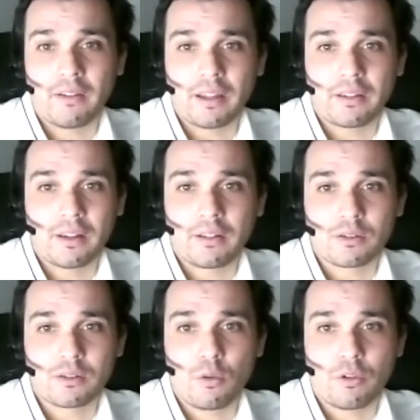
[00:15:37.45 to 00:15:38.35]
Like
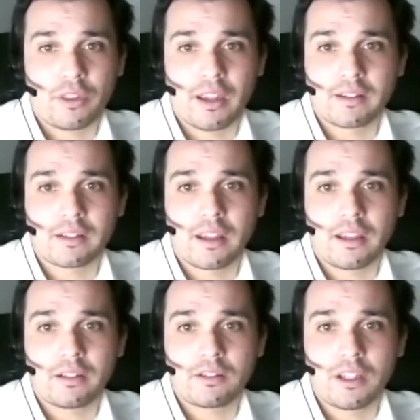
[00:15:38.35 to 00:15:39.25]
there's cool things
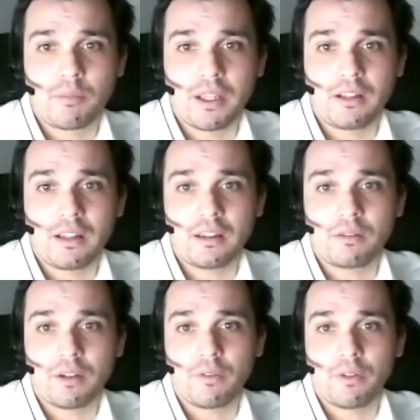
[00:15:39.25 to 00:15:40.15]
like GPT-3